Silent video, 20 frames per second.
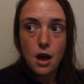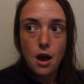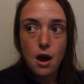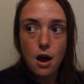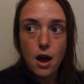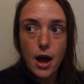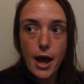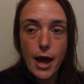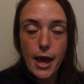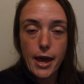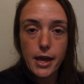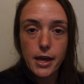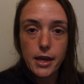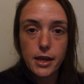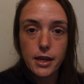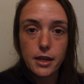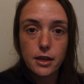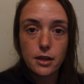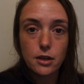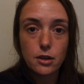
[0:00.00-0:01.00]

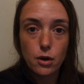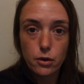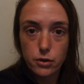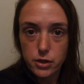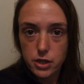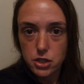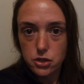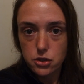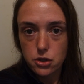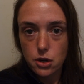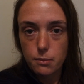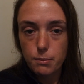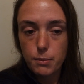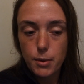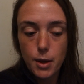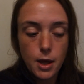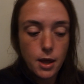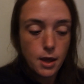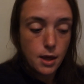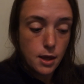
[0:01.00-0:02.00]
I got this job.
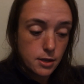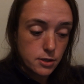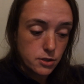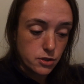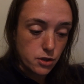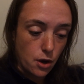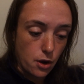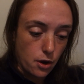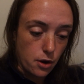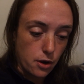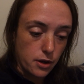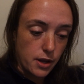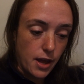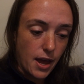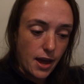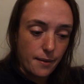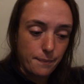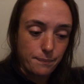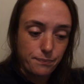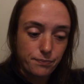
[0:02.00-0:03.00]
So
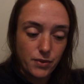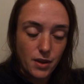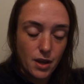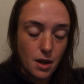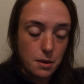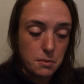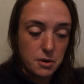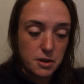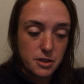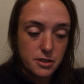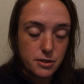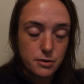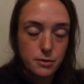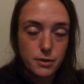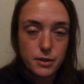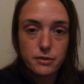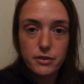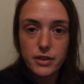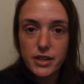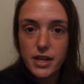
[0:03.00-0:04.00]
yeah, I want to do
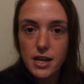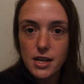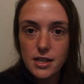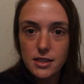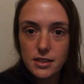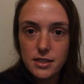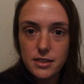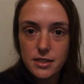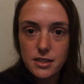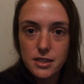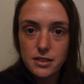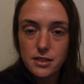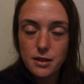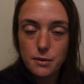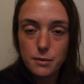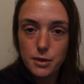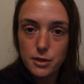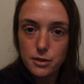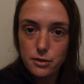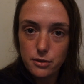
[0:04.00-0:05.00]
it regardless, because I
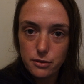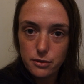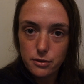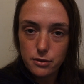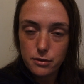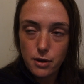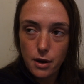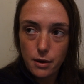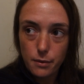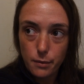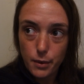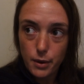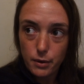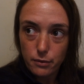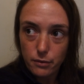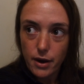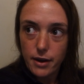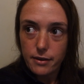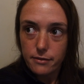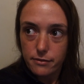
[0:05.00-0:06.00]
want to
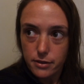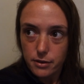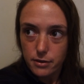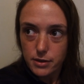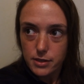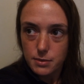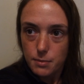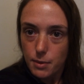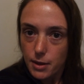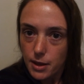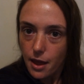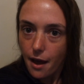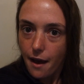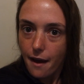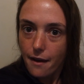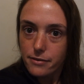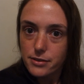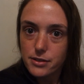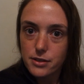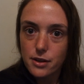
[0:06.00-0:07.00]
run for the rest of my
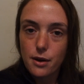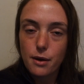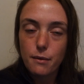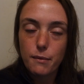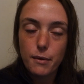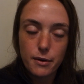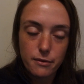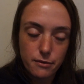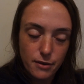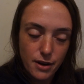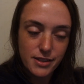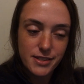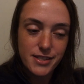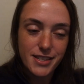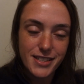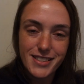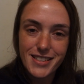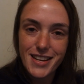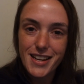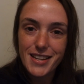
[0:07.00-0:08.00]
life. So I want to run
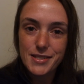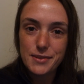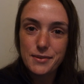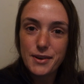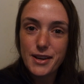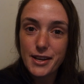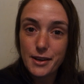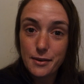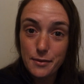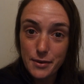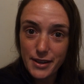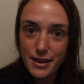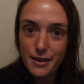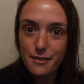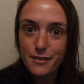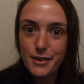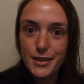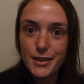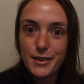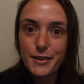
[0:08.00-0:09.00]
6 days a week. I want to get
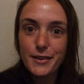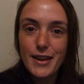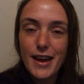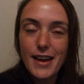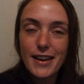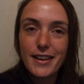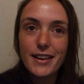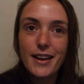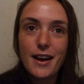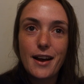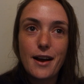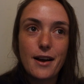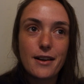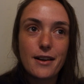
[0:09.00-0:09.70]
really good at it.